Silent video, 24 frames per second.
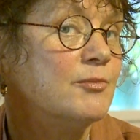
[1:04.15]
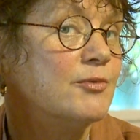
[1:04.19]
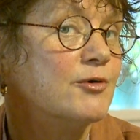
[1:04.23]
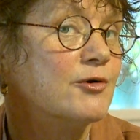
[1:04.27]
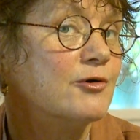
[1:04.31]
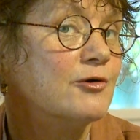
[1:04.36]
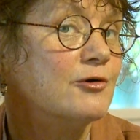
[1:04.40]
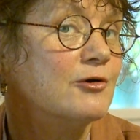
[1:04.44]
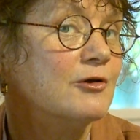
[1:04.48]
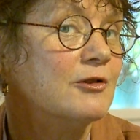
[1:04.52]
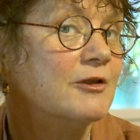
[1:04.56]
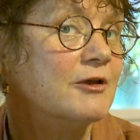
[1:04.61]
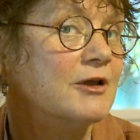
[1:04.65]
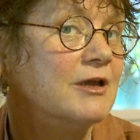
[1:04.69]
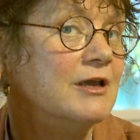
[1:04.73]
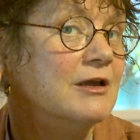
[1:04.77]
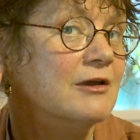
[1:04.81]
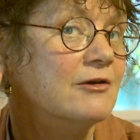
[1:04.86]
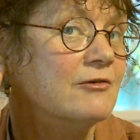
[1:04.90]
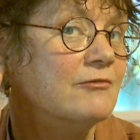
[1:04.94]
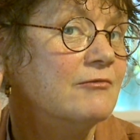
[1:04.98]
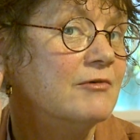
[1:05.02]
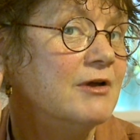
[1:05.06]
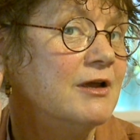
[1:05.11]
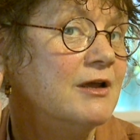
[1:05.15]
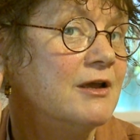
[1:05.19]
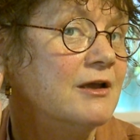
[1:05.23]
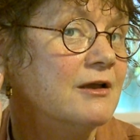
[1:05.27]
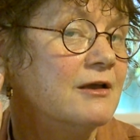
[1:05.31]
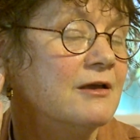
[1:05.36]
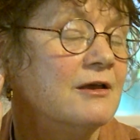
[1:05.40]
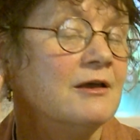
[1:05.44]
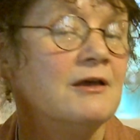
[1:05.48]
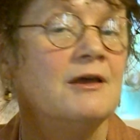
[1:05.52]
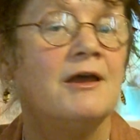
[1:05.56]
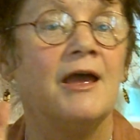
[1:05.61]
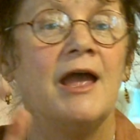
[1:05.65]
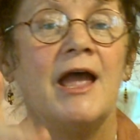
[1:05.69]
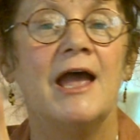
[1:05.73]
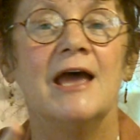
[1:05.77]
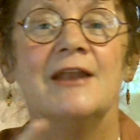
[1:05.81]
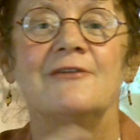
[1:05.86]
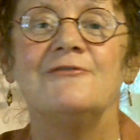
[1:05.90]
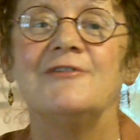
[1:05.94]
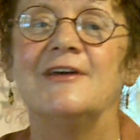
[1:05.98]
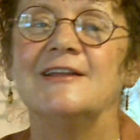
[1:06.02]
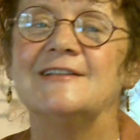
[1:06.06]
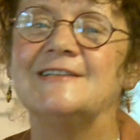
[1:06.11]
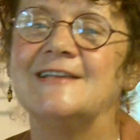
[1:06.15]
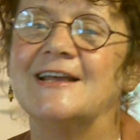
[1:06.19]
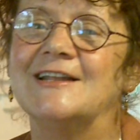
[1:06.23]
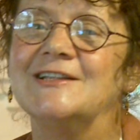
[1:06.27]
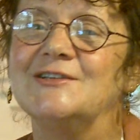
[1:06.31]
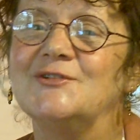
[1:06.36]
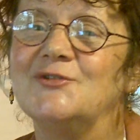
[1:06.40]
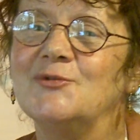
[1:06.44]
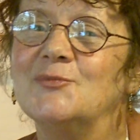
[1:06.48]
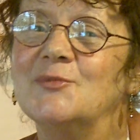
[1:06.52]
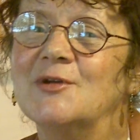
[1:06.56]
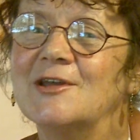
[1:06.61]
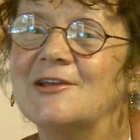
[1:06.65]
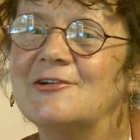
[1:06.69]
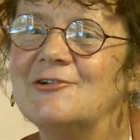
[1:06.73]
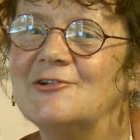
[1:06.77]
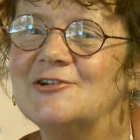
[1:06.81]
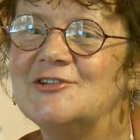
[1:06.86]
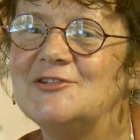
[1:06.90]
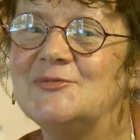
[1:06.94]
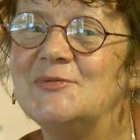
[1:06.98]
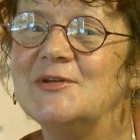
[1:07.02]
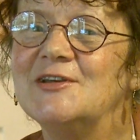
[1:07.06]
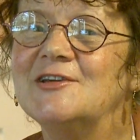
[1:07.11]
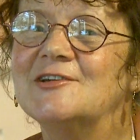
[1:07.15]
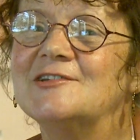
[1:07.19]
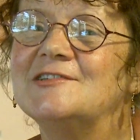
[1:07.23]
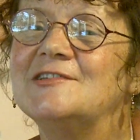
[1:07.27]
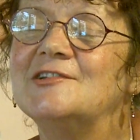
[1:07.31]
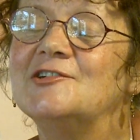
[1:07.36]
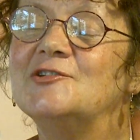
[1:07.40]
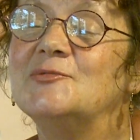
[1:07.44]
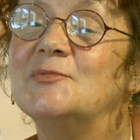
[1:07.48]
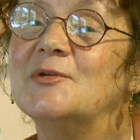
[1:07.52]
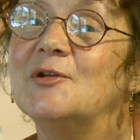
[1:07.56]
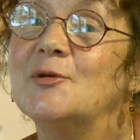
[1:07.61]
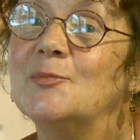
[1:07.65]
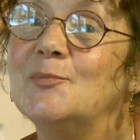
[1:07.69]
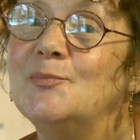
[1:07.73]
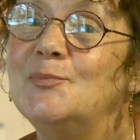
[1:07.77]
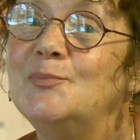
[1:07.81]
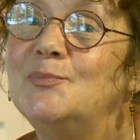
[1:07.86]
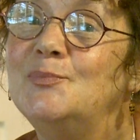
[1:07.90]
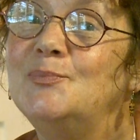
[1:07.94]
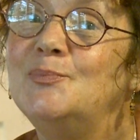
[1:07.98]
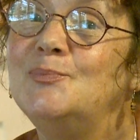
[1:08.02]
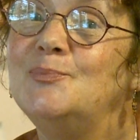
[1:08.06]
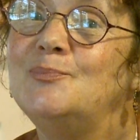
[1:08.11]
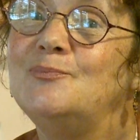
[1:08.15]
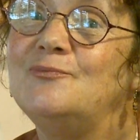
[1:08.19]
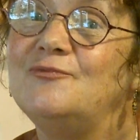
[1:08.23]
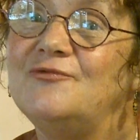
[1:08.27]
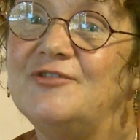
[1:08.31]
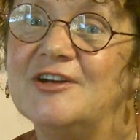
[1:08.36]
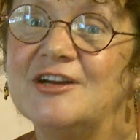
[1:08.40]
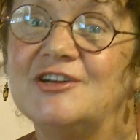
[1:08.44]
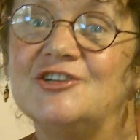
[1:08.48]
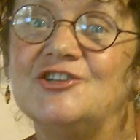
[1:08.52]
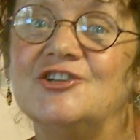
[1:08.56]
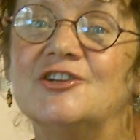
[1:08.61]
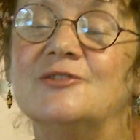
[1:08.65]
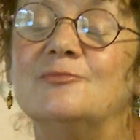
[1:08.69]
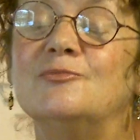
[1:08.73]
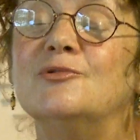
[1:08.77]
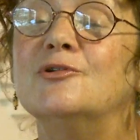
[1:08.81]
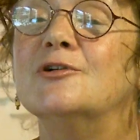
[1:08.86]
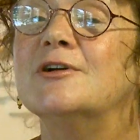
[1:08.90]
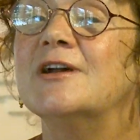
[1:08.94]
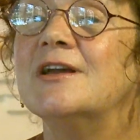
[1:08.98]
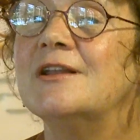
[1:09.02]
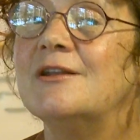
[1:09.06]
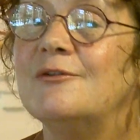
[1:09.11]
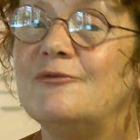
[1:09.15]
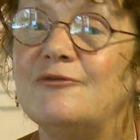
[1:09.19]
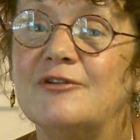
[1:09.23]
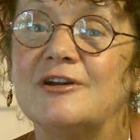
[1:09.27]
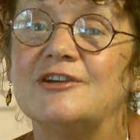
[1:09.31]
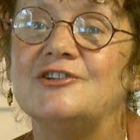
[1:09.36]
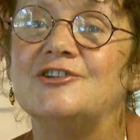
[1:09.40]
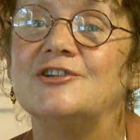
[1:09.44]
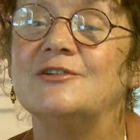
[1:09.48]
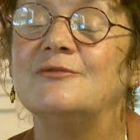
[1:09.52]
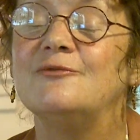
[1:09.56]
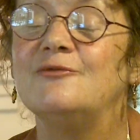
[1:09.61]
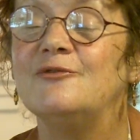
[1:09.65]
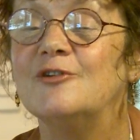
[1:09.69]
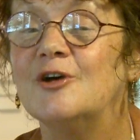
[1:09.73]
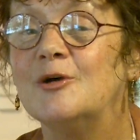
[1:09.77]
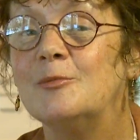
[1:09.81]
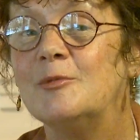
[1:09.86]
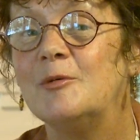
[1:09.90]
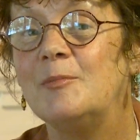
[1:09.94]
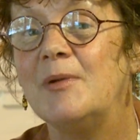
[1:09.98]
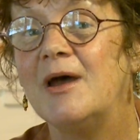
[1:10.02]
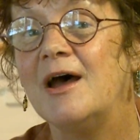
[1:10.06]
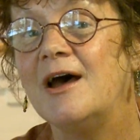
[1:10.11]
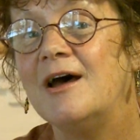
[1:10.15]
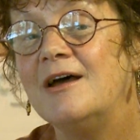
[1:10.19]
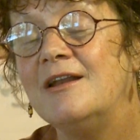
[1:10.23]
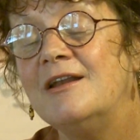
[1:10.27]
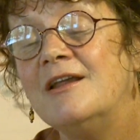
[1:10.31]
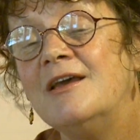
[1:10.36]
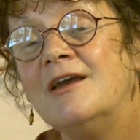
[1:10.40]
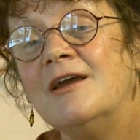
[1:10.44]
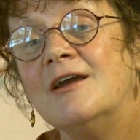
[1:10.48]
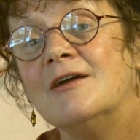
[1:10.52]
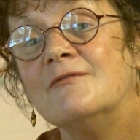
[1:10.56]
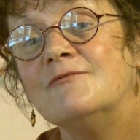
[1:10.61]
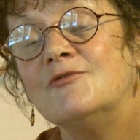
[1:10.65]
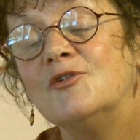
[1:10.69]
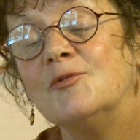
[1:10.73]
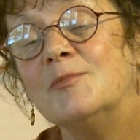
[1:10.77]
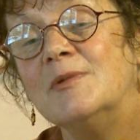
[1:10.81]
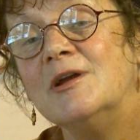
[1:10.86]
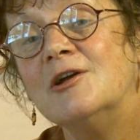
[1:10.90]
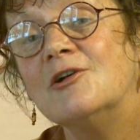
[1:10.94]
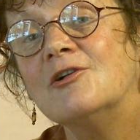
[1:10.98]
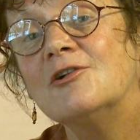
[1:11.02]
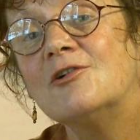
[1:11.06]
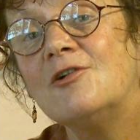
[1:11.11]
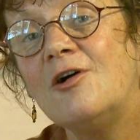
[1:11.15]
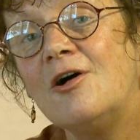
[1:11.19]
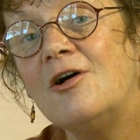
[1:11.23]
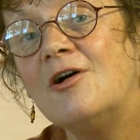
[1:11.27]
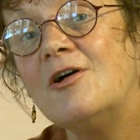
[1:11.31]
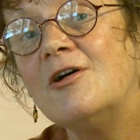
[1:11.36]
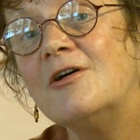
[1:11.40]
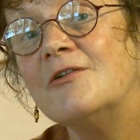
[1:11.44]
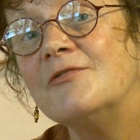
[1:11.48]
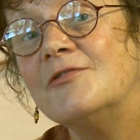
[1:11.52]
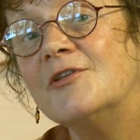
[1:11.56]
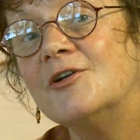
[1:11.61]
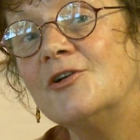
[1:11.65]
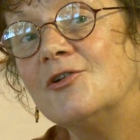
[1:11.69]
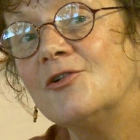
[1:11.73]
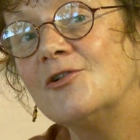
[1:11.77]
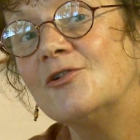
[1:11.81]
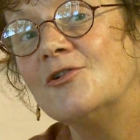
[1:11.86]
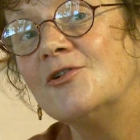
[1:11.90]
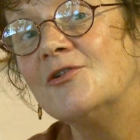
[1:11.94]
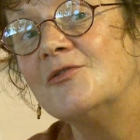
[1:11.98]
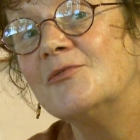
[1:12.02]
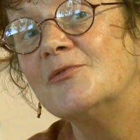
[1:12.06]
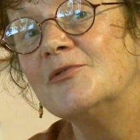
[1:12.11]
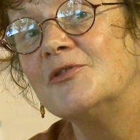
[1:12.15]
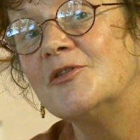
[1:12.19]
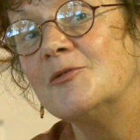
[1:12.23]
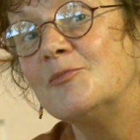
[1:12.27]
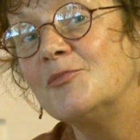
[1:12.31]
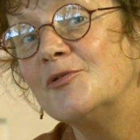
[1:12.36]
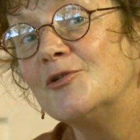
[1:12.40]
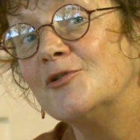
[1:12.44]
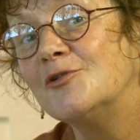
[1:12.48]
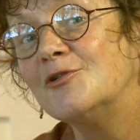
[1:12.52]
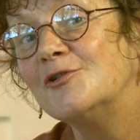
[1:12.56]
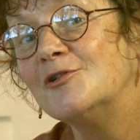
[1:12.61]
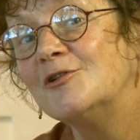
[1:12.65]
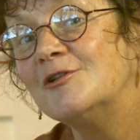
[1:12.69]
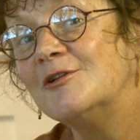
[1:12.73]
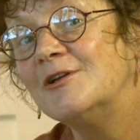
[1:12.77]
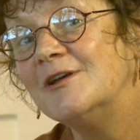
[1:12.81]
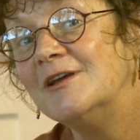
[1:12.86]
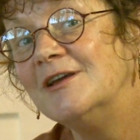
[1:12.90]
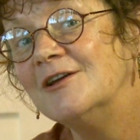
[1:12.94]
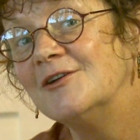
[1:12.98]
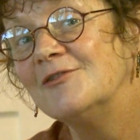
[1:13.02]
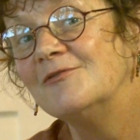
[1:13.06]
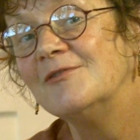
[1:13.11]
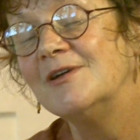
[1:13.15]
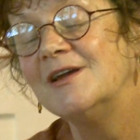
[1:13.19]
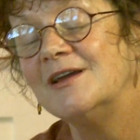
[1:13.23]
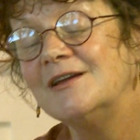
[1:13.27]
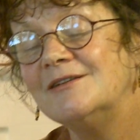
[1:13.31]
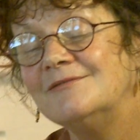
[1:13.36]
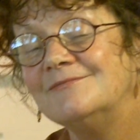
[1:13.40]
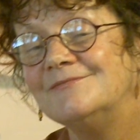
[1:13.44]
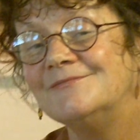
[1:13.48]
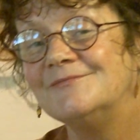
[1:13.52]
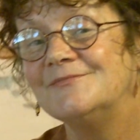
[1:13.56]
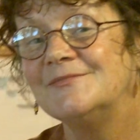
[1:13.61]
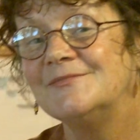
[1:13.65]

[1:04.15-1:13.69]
a pearl earring. And if that sounds familiar, it's because there's been a fiction book and a fiction film about Vermeer called The Girl with the Pearl Earring.